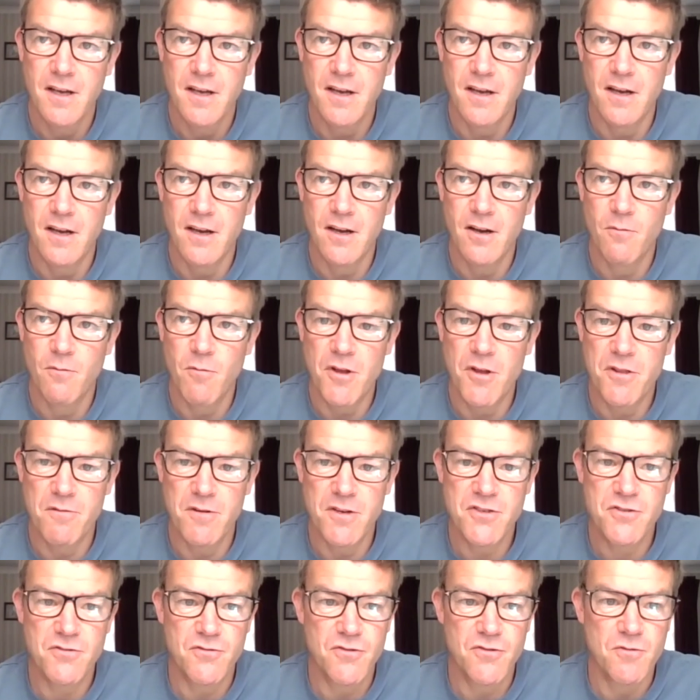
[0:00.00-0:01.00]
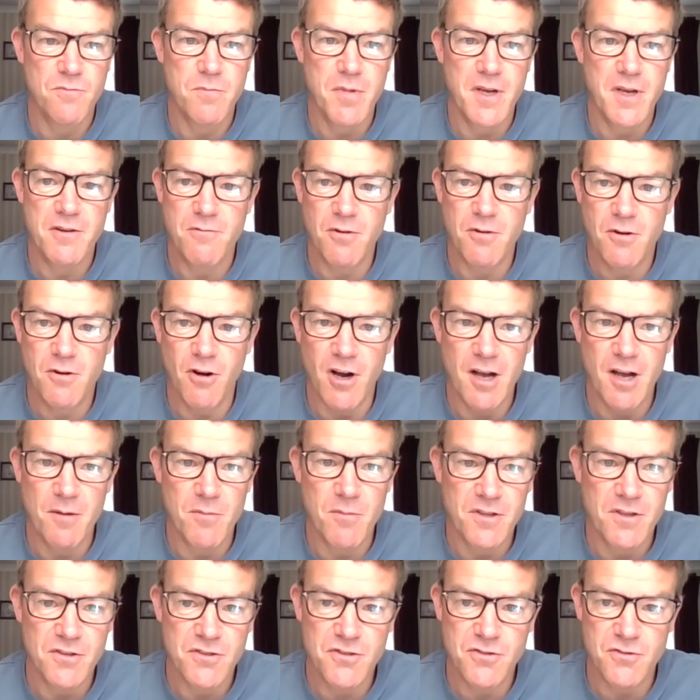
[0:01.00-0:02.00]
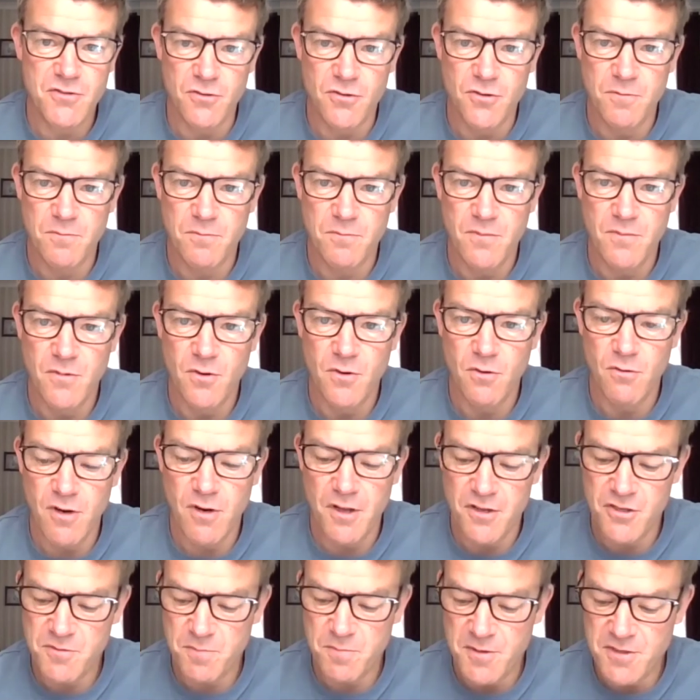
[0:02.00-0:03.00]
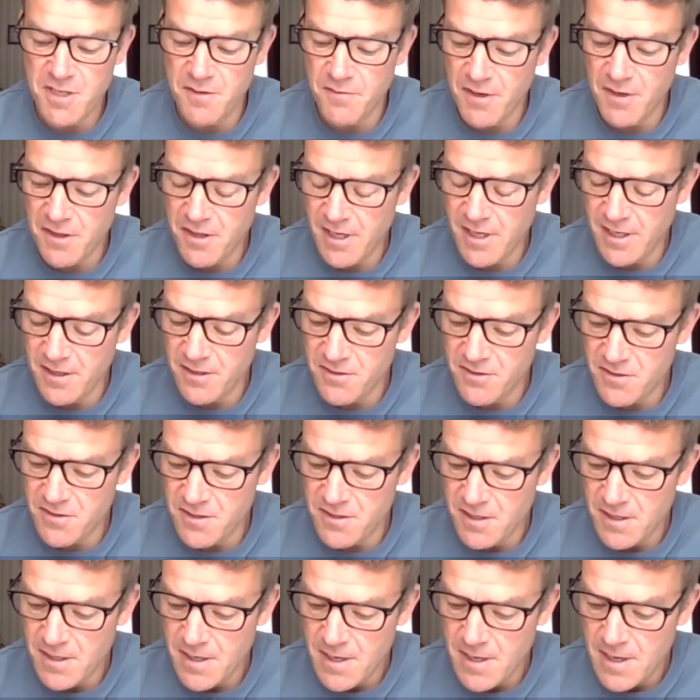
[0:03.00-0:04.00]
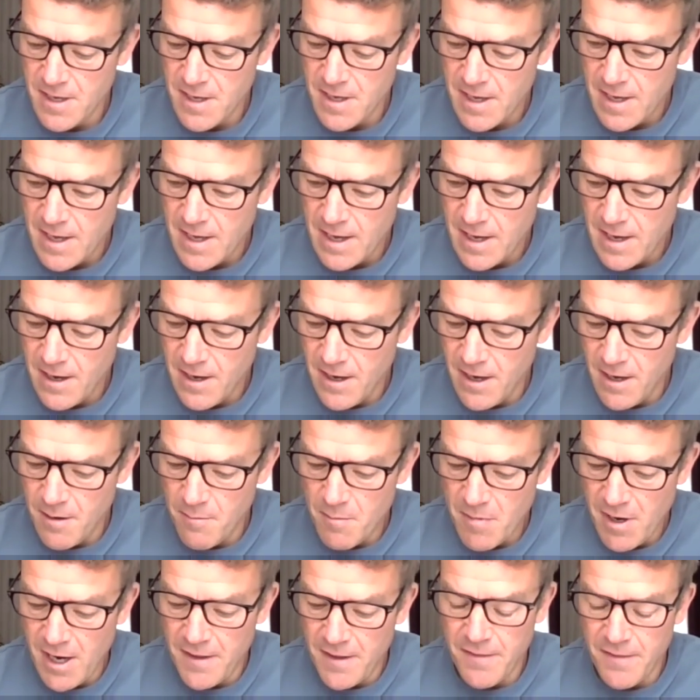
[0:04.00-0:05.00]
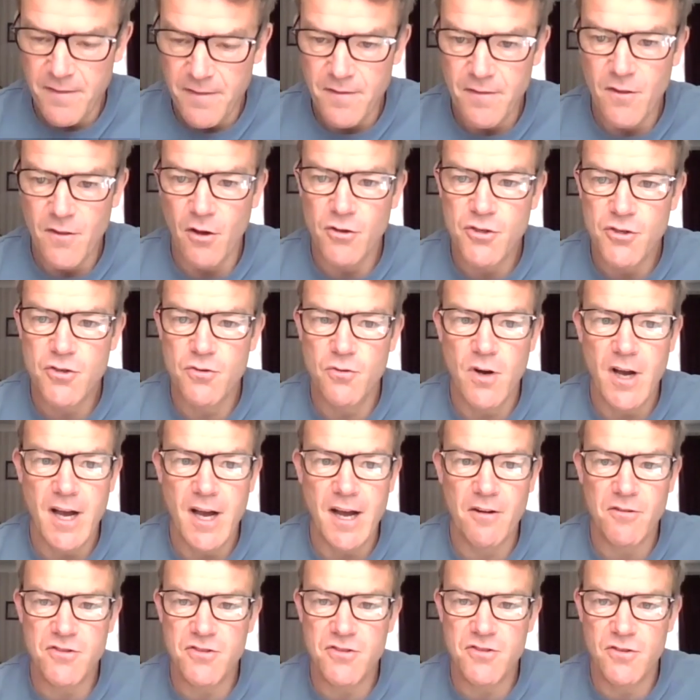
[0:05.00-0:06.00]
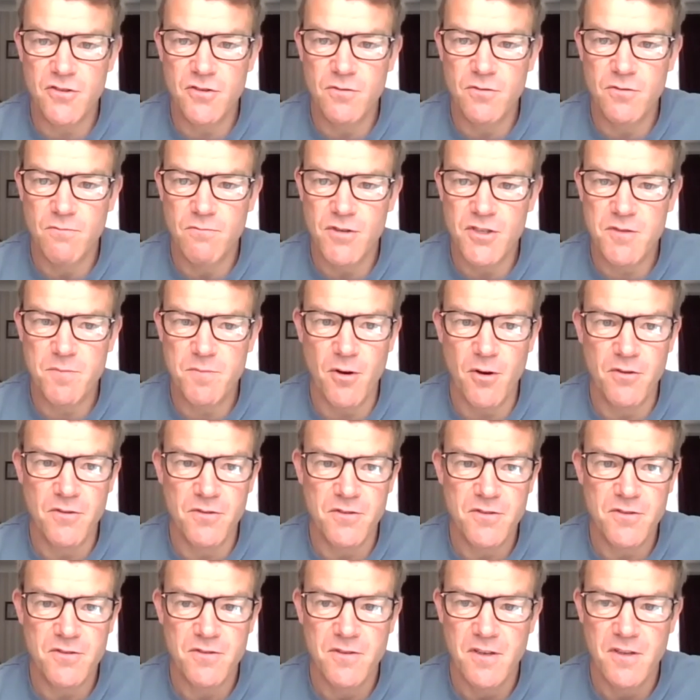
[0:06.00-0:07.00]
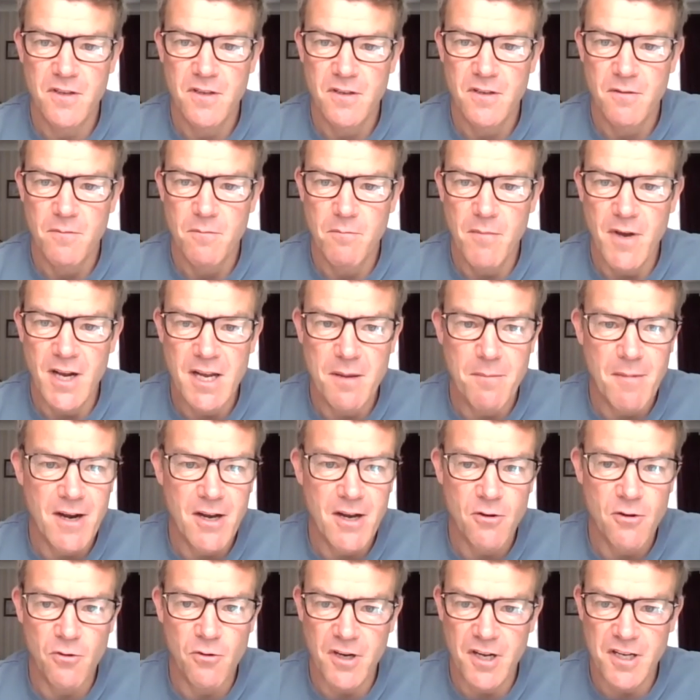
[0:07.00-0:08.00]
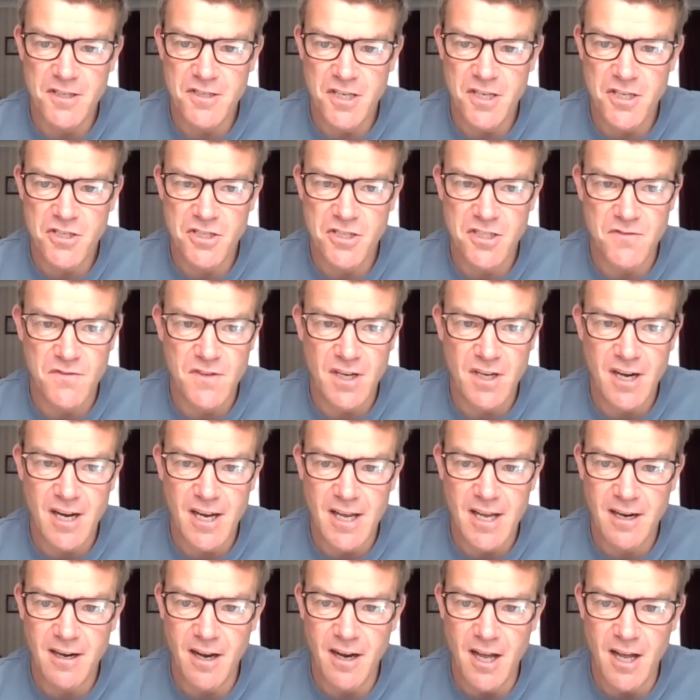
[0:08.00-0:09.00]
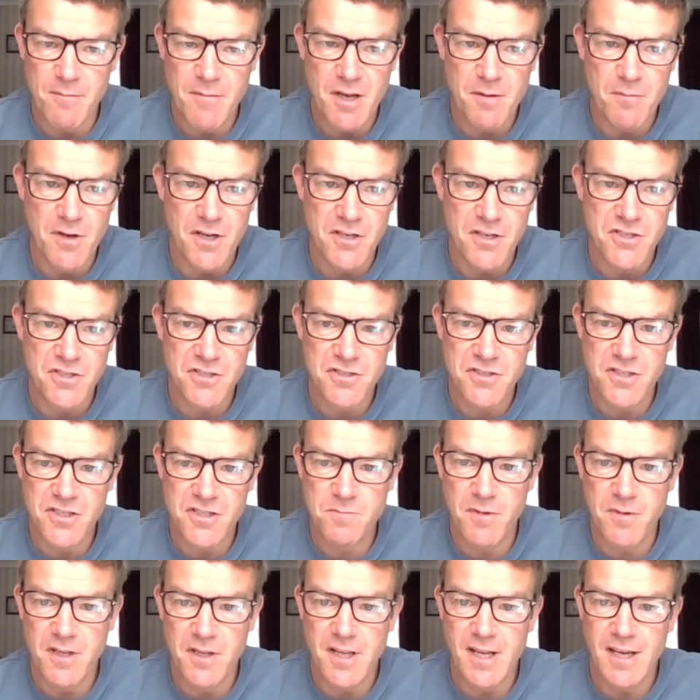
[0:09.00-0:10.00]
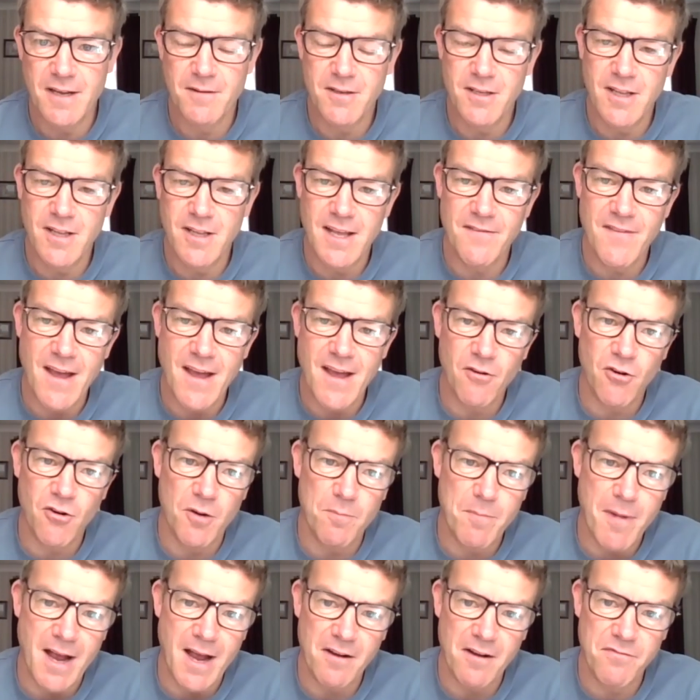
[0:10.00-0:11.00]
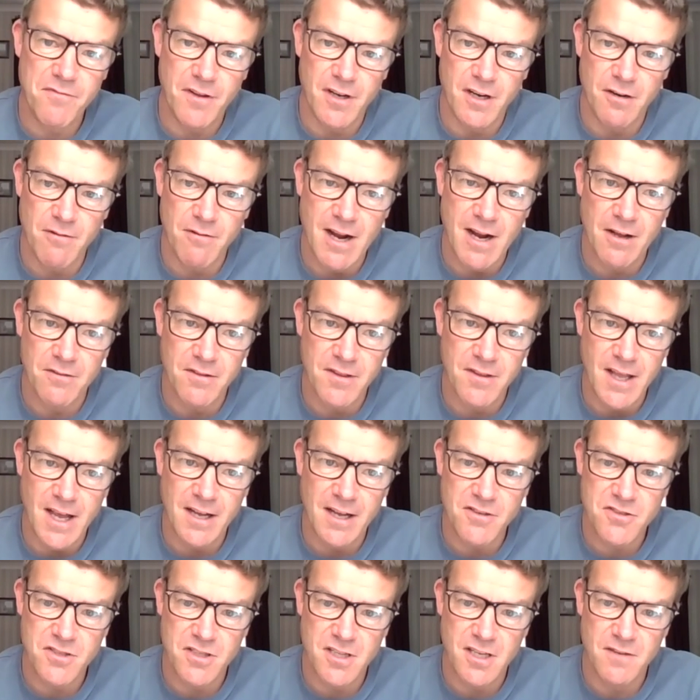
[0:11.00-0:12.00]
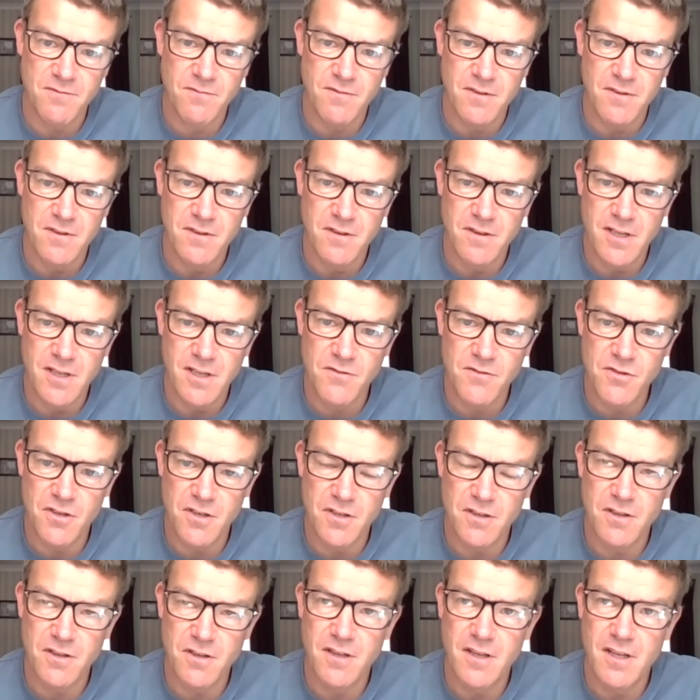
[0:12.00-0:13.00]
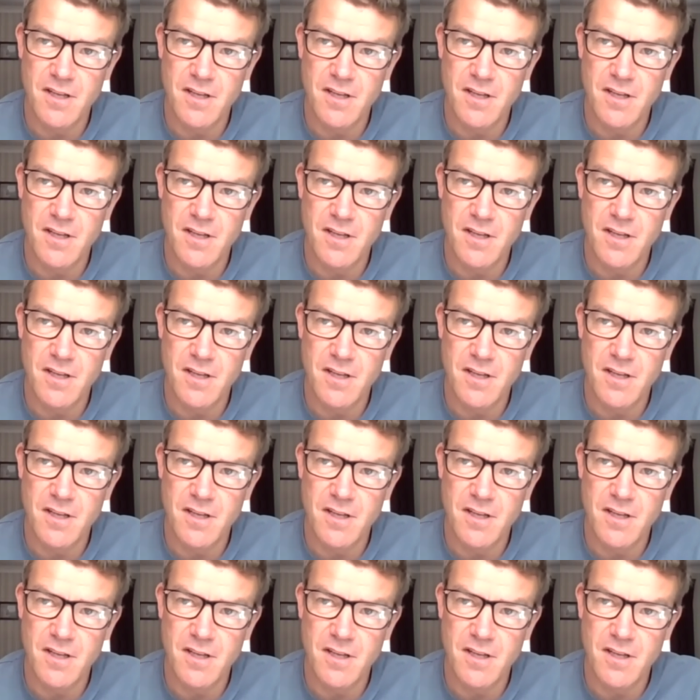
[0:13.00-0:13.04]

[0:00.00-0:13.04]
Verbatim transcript: uh, whether it's through bid requirements or or other specific things um, and not sure how to respond. Many, many organizations have declared climate emergencies, but they've now got a backfill around that. So they, they're sort of,